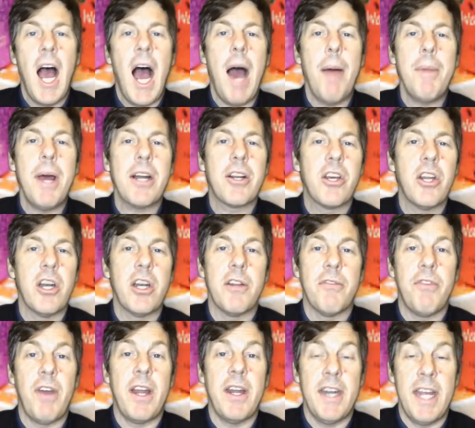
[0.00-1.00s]
I'm not going to
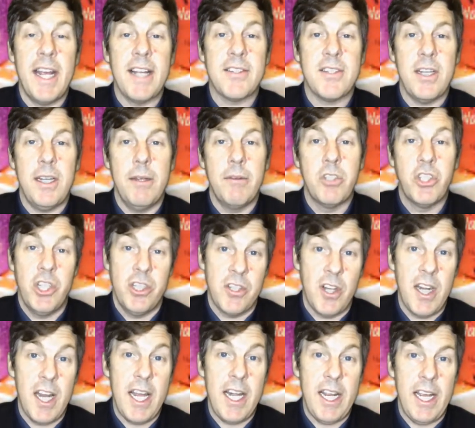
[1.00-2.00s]
defend Nancy. She's
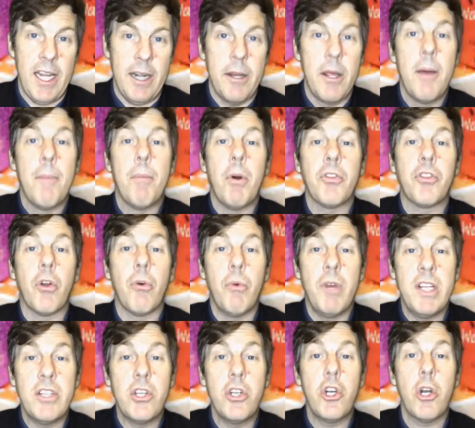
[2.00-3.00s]
an idiot. But the
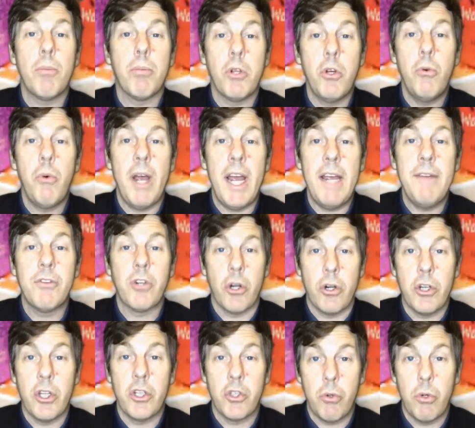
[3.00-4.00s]
reason your blue wave
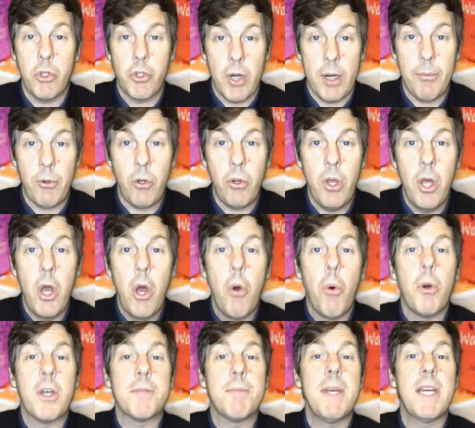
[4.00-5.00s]
turned into a dribble
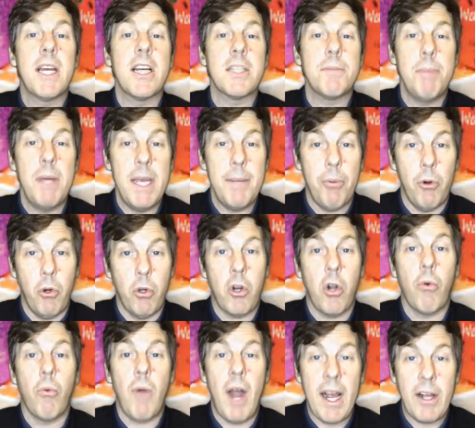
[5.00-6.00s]
was because people
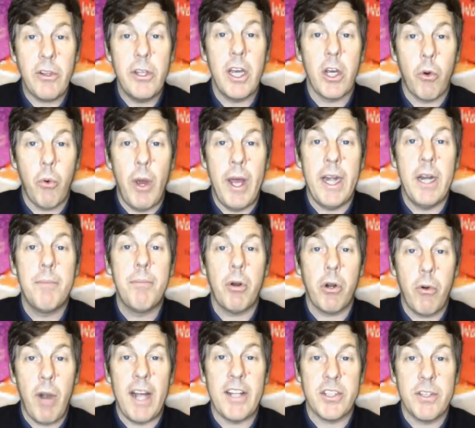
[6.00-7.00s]
correctly equated
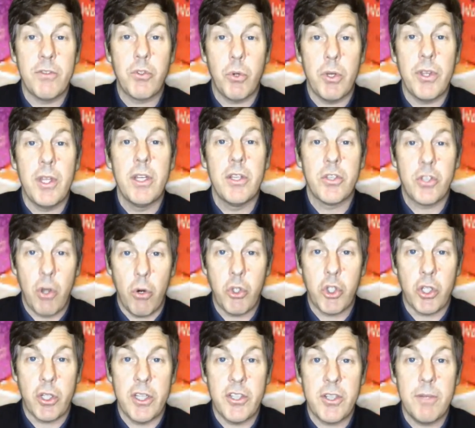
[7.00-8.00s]
progressives with
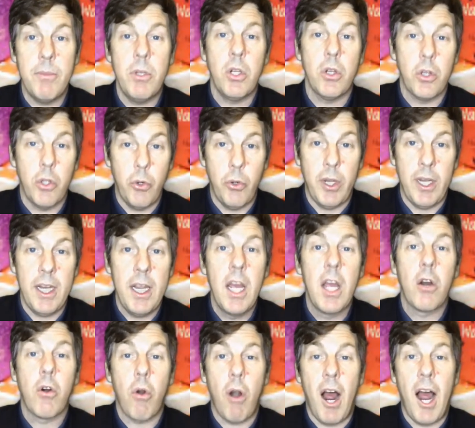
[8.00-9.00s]
socialism, looting,
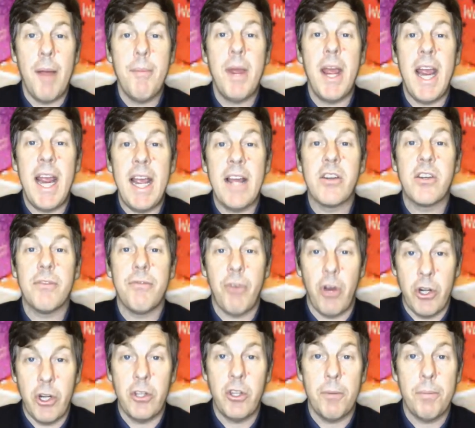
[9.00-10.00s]
crime, and
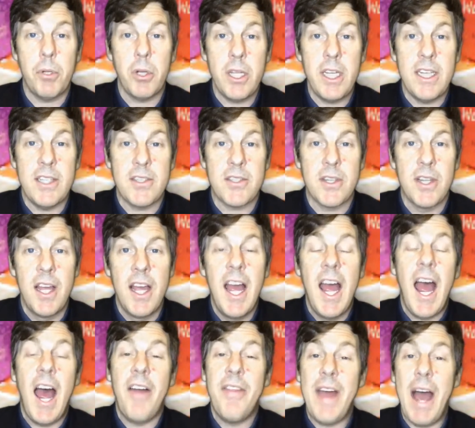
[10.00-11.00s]
defunding the police.
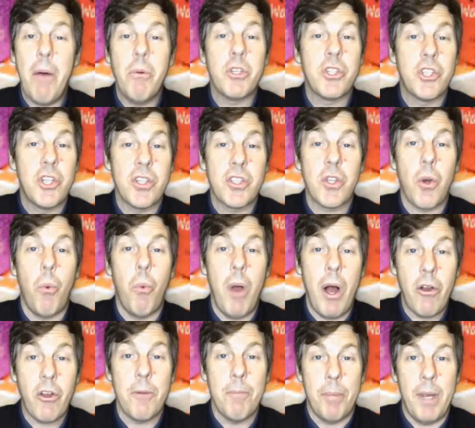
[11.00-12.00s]
And that was just the
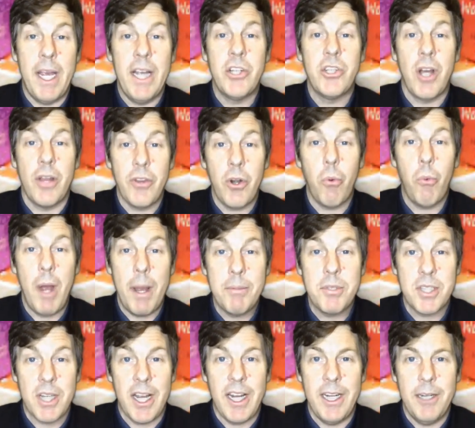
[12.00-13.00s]
welcome page on their
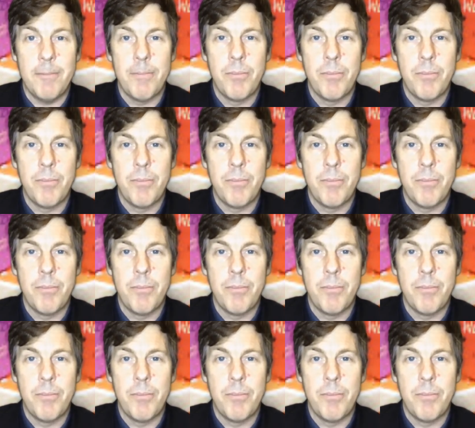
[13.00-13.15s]
website.